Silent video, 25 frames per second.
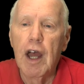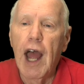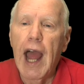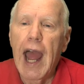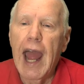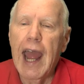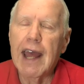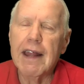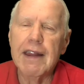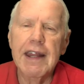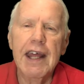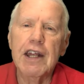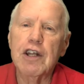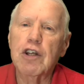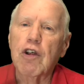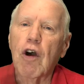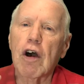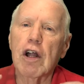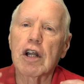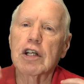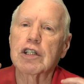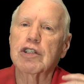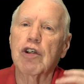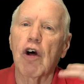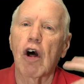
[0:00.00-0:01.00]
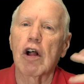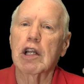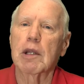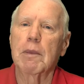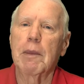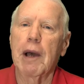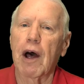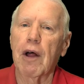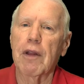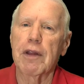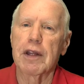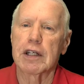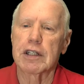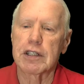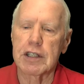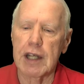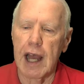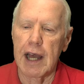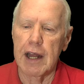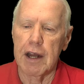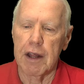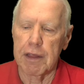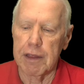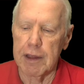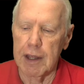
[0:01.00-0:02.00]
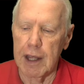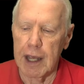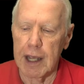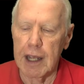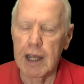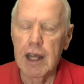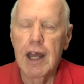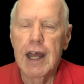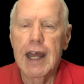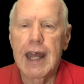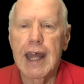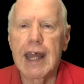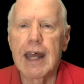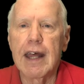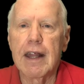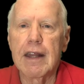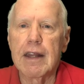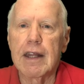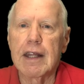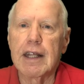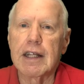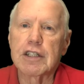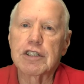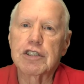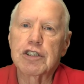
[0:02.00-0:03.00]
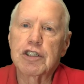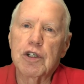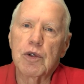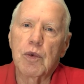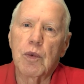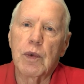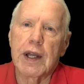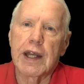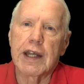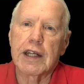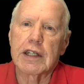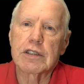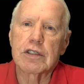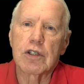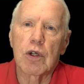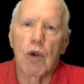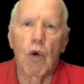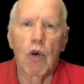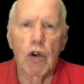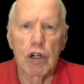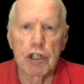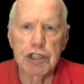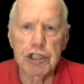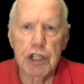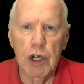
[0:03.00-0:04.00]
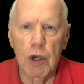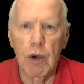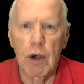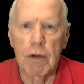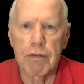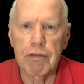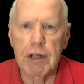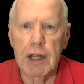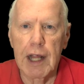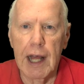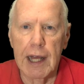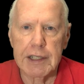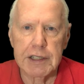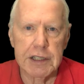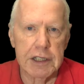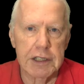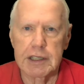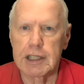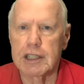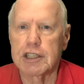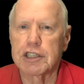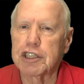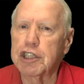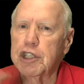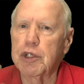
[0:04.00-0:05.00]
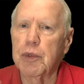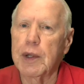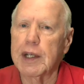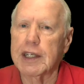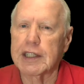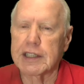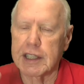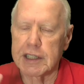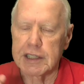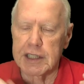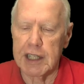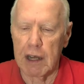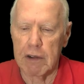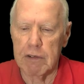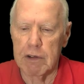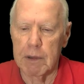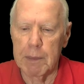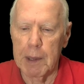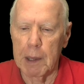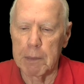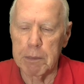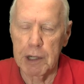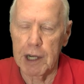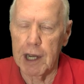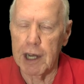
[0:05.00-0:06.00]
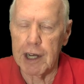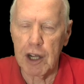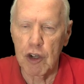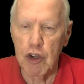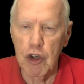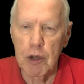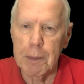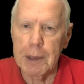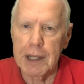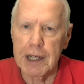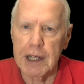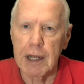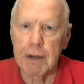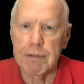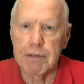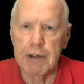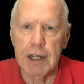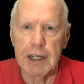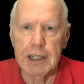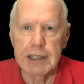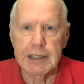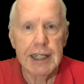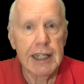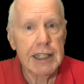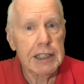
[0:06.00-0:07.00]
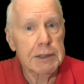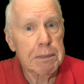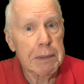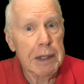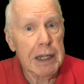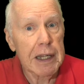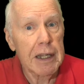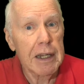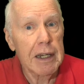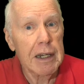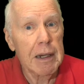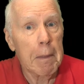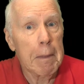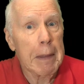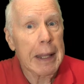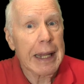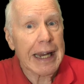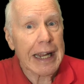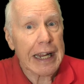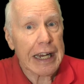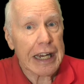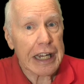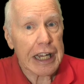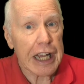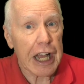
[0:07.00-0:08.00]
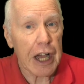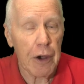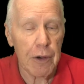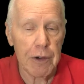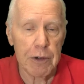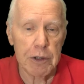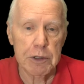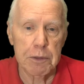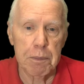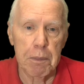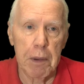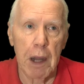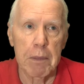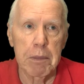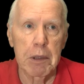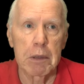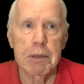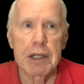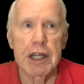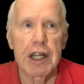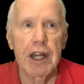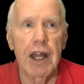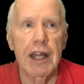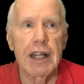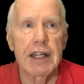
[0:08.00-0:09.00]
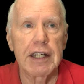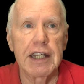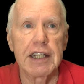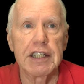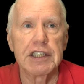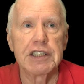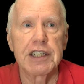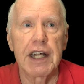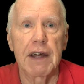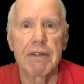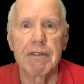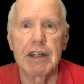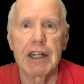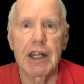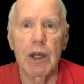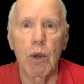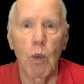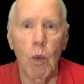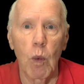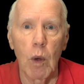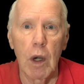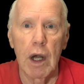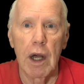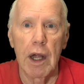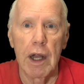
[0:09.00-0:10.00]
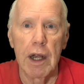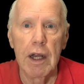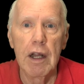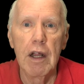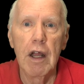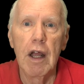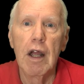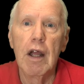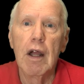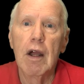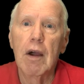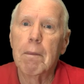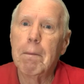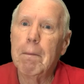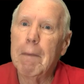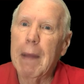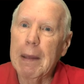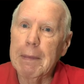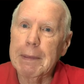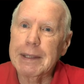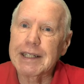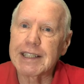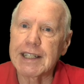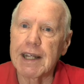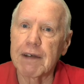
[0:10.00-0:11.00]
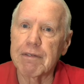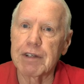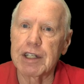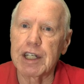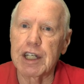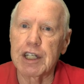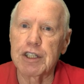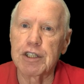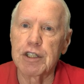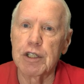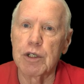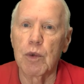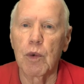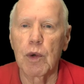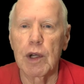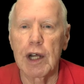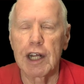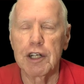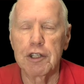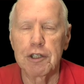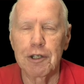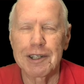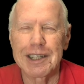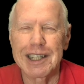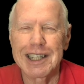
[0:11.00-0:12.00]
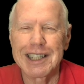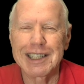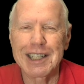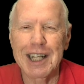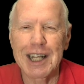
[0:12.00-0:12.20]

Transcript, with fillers: And they taught us all about this kind of thing in this two weeks or so of classes. It's two weeks as I remember it. Could be different because that's been a minute ago. It was probably 1971, maybe 72 when I took these